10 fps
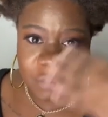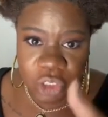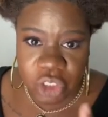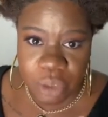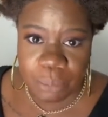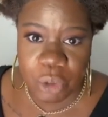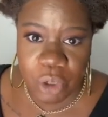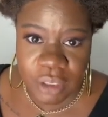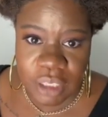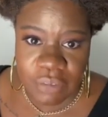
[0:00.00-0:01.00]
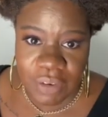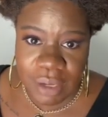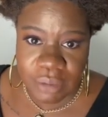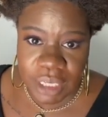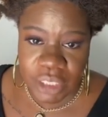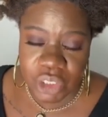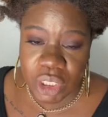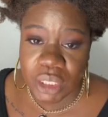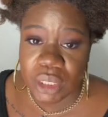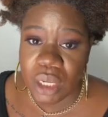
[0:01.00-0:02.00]
after she put on the
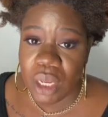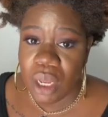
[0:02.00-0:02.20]
foundation.